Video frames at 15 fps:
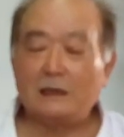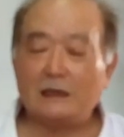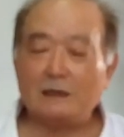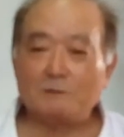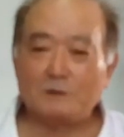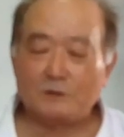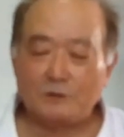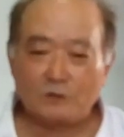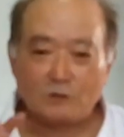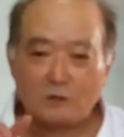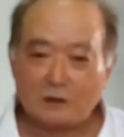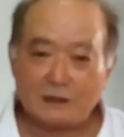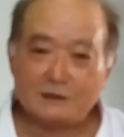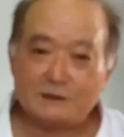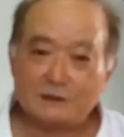I have
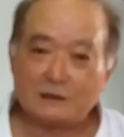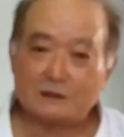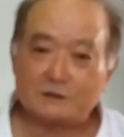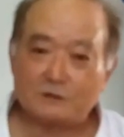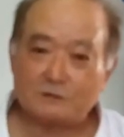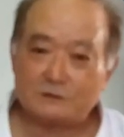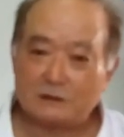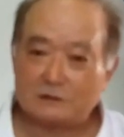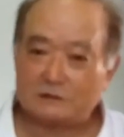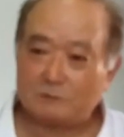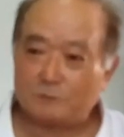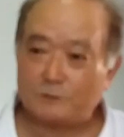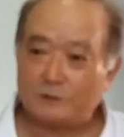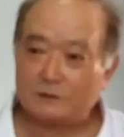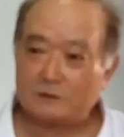no idea until at
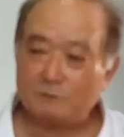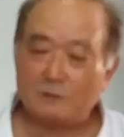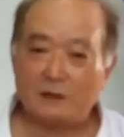that point.